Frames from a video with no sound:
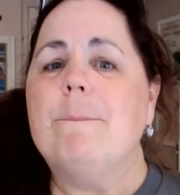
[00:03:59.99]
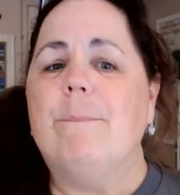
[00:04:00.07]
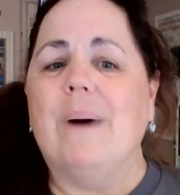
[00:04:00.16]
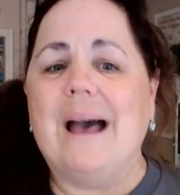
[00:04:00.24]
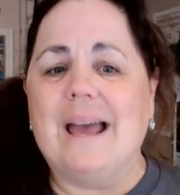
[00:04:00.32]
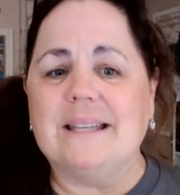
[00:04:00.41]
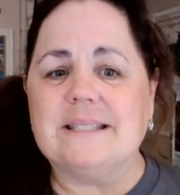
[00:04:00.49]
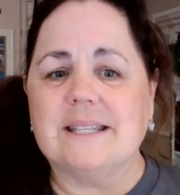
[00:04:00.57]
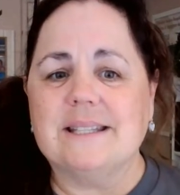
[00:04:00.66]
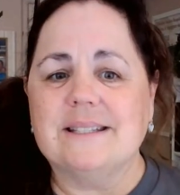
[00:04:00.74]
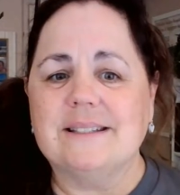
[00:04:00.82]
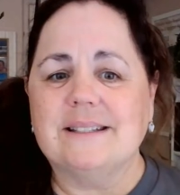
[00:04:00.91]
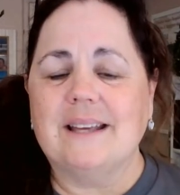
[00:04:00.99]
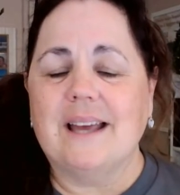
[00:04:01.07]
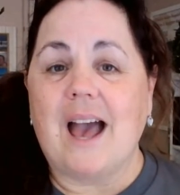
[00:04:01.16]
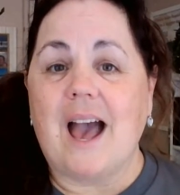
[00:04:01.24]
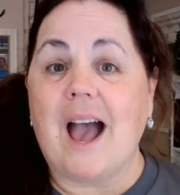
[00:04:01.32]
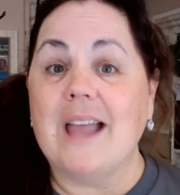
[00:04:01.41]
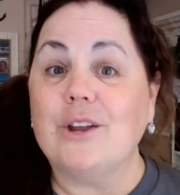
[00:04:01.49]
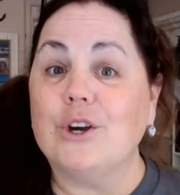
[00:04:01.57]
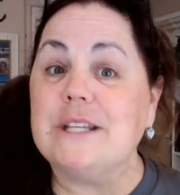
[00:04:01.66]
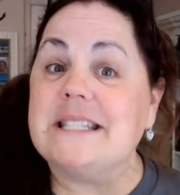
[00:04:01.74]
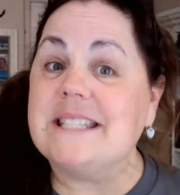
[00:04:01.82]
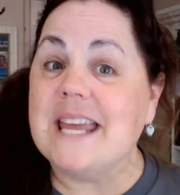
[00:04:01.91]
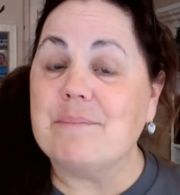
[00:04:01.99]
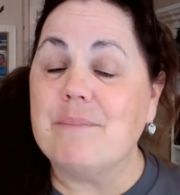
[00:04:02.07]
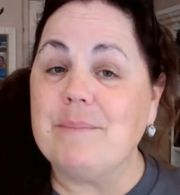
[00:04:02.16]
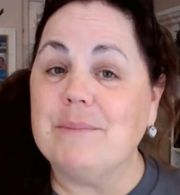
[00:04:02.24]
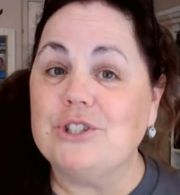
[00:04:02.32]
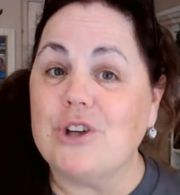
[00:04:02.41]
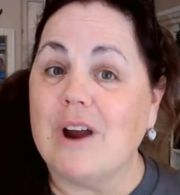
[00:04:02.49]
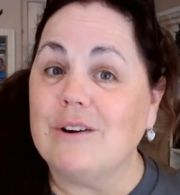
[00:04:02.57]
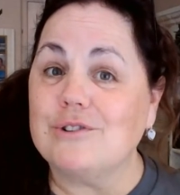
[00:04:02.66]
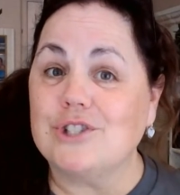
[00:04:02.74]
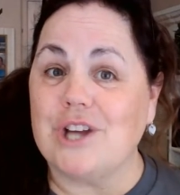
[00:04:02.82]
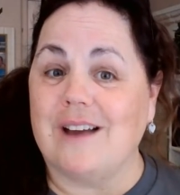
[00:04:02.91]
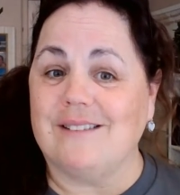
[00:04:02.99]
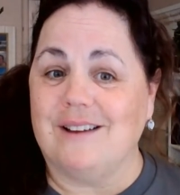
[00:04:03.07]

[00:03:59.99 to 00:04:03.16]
But I couldn't take my Mounjaro shot